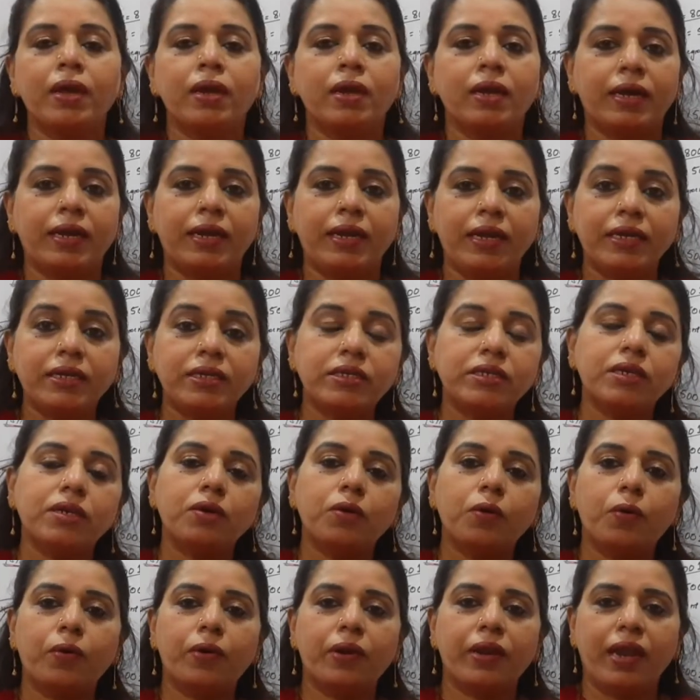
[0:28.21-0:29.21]
connection
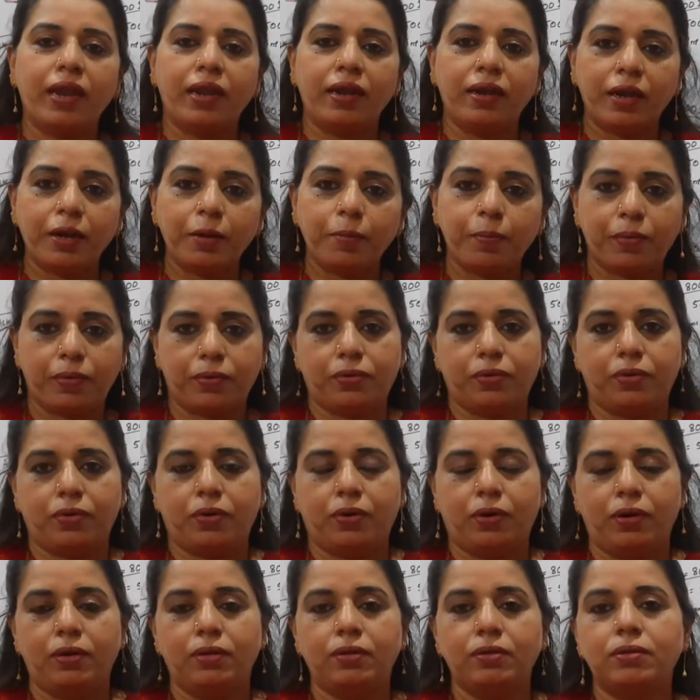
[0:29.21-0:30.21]
oriented
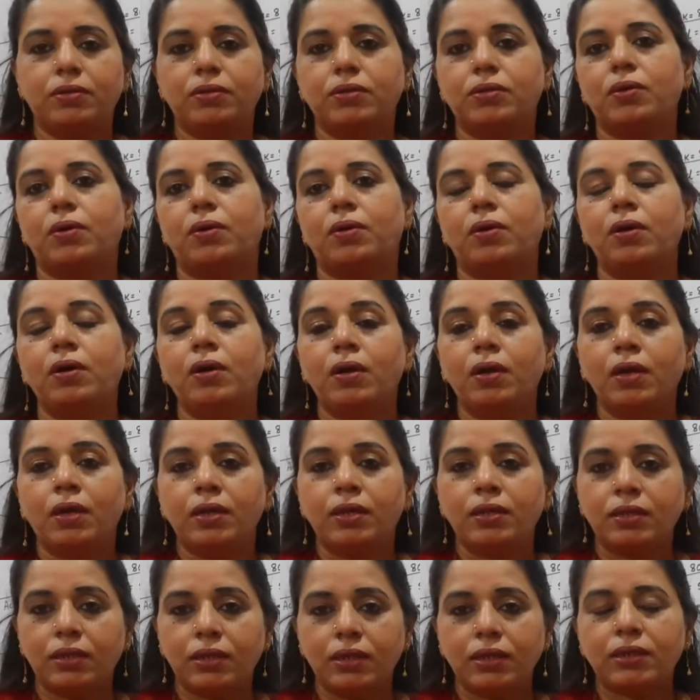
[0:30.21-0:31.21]
protocol so
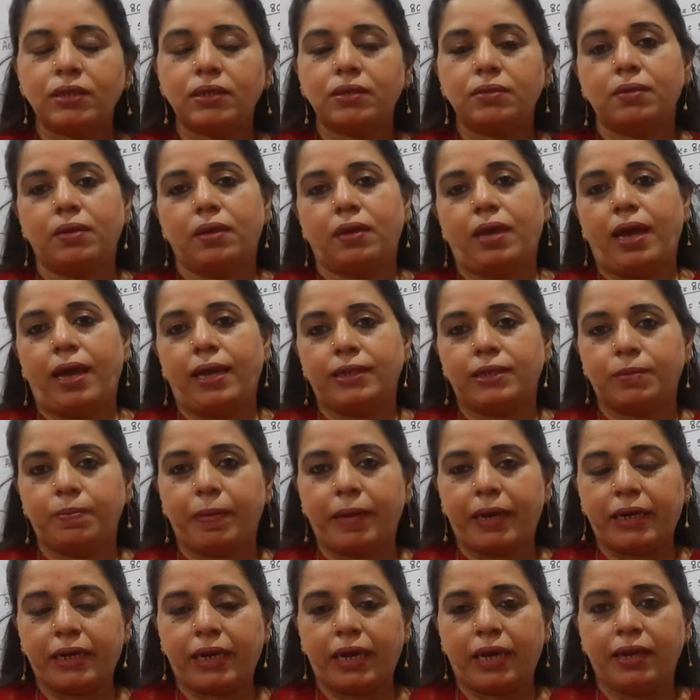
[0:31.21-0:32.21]
this
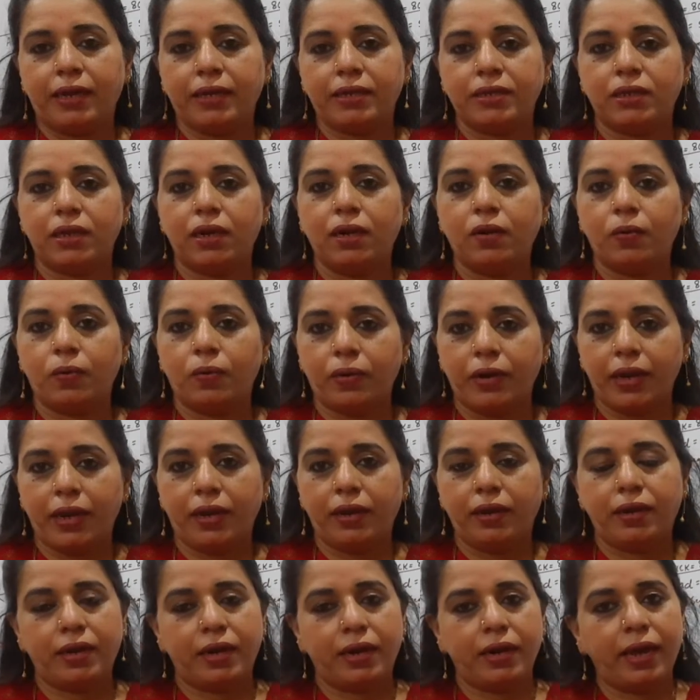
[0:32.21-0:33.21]
aspect connection
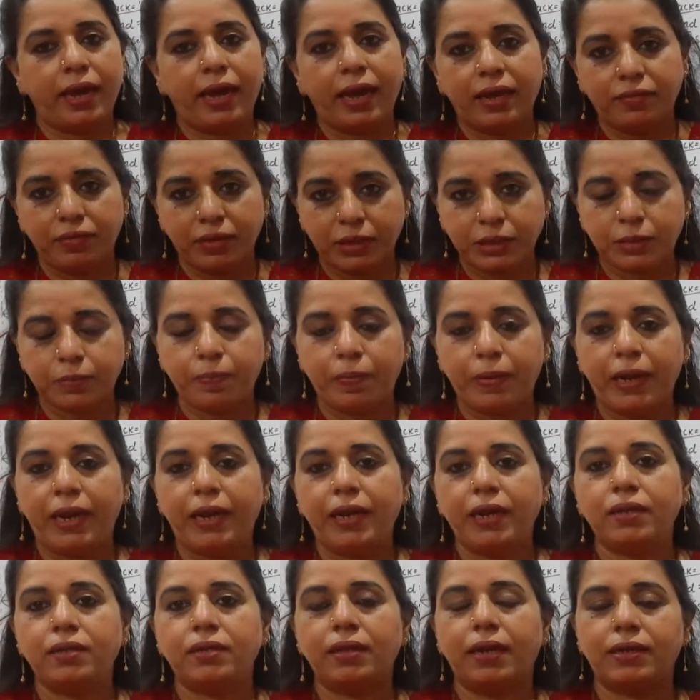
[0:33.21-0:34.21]
oriented I have
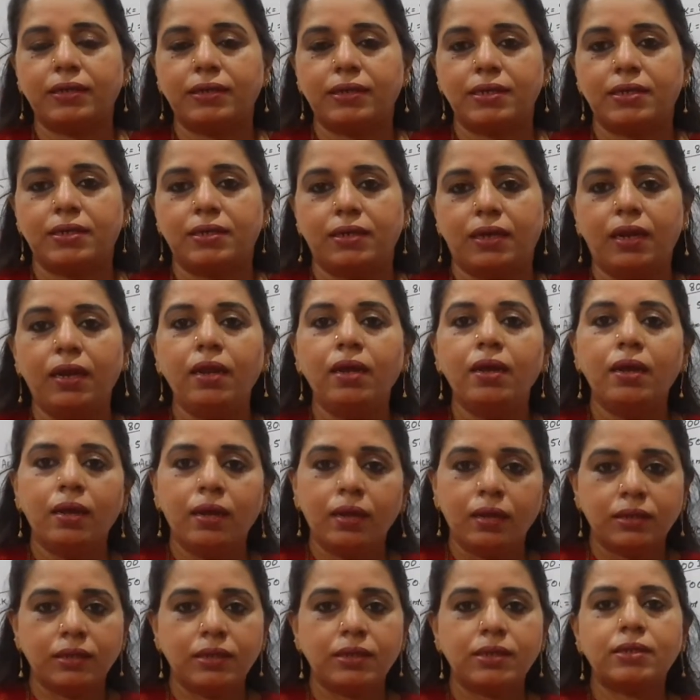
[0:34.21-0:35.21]
explained in that session
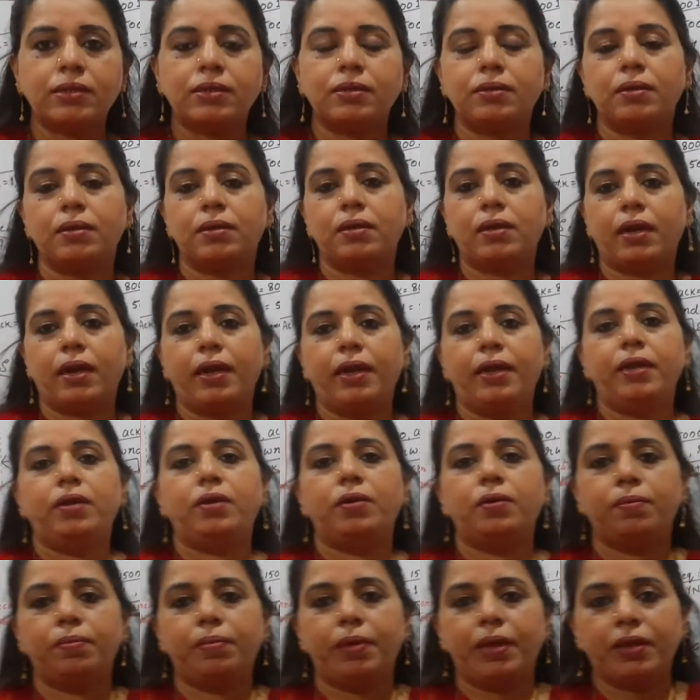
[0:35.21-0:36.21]
just trying
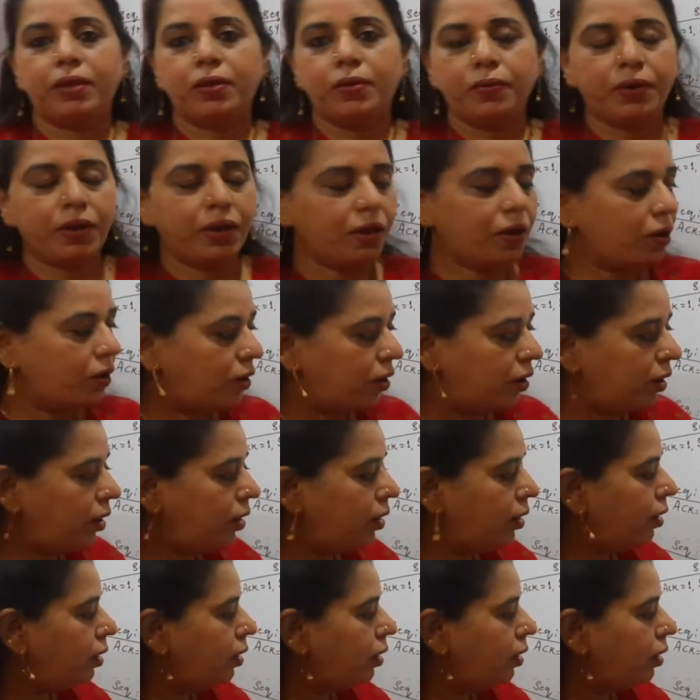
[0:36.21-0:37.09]
to make you recall